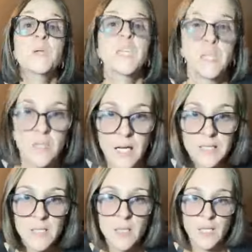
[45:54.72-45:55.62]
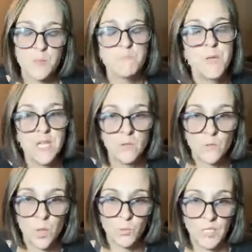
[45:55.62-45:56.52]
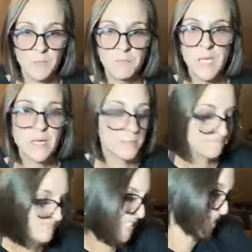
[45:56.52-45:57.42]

being isolated, being lonely, being